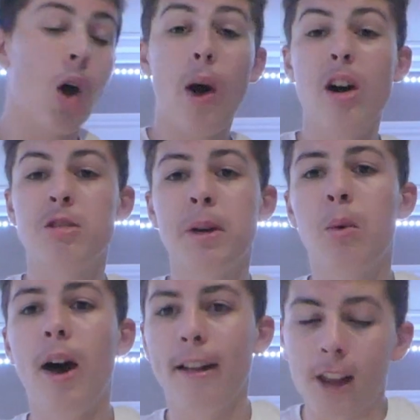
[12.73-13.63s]
Wow, it's been a
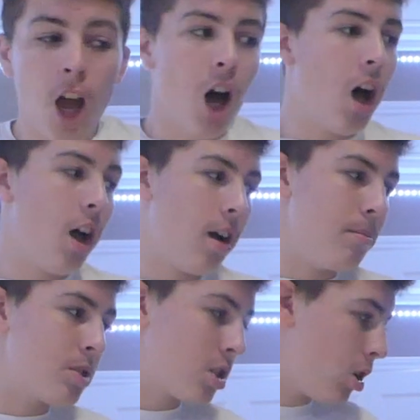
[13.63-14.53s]
while.
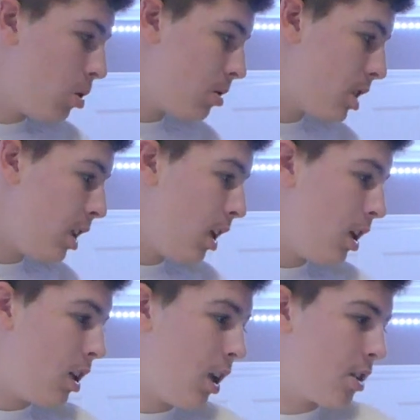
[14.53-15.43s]
Um, so today,
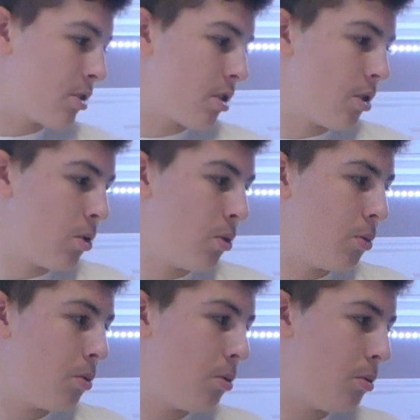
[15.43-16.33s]
yeah, so
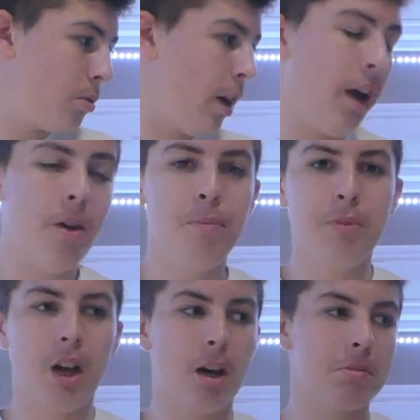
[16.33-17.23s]
for now,
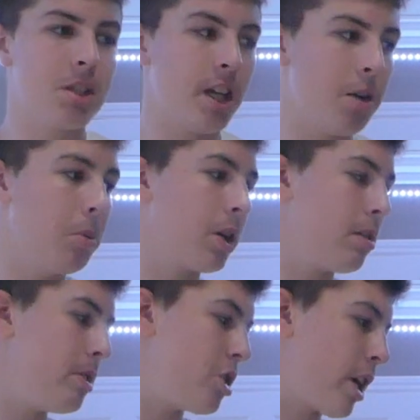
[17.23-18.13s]
um, today we're going to
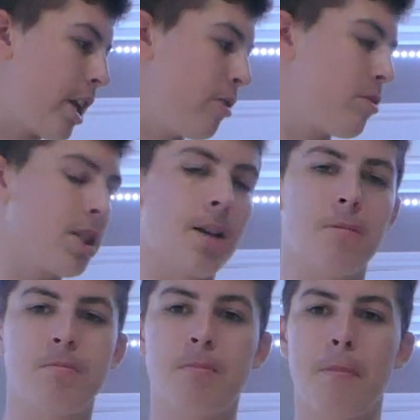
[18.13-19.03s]
be checking out
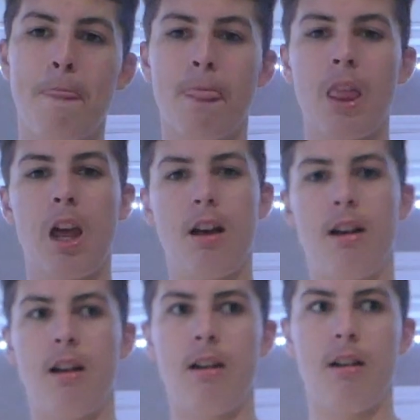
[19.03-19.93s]
some
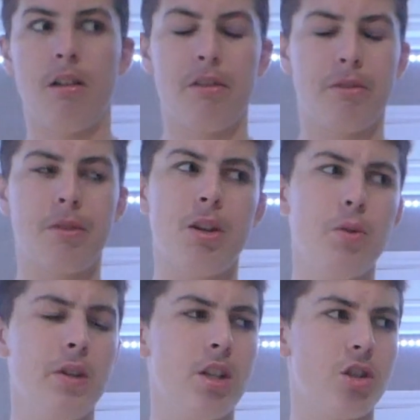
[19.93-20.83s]
of the new
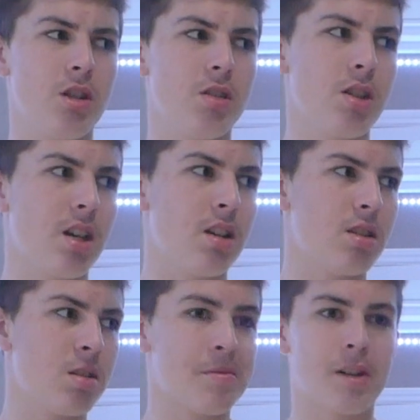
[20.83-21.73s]
additions and
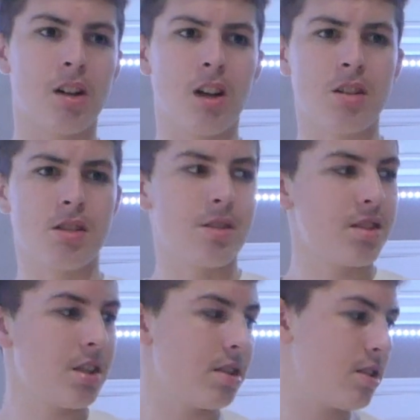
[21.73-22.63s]
some of our
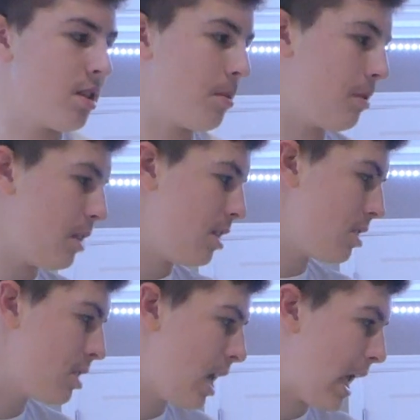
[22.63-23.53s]
losses in some of
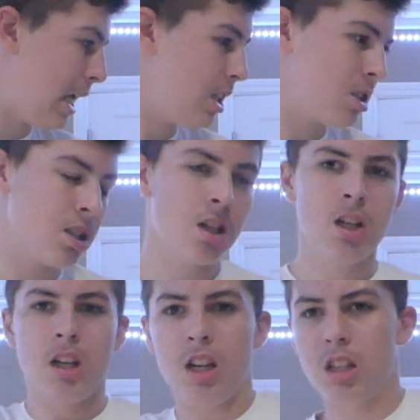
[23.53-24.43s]
these tanks.
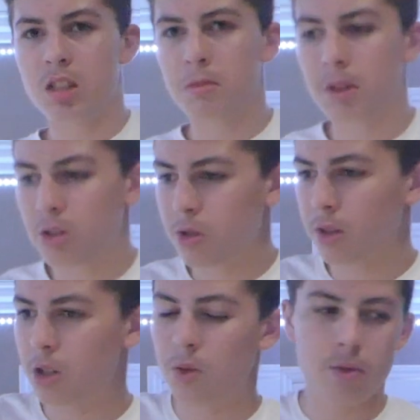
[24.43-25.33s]
And some also
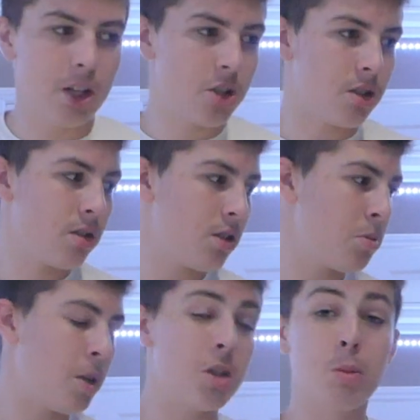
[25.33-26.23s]
the new additions,
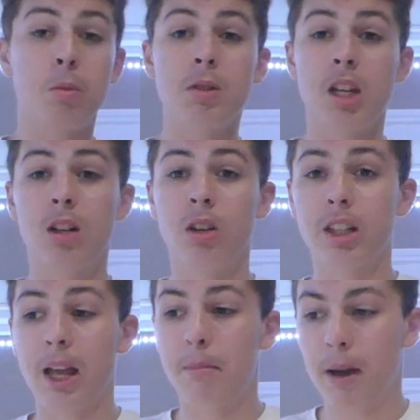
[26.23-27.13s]
especially when we take a look
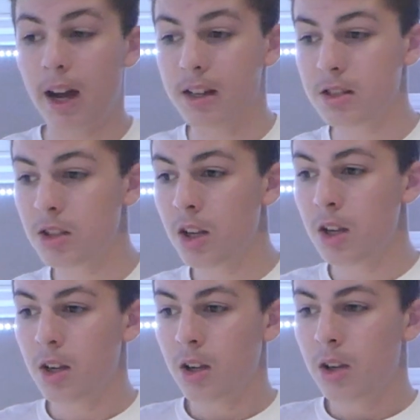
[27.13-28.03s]
at that bass.
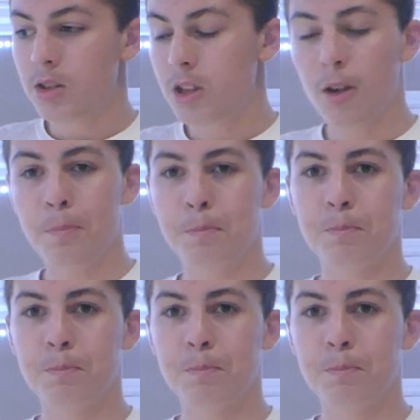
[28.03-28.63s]
So yeah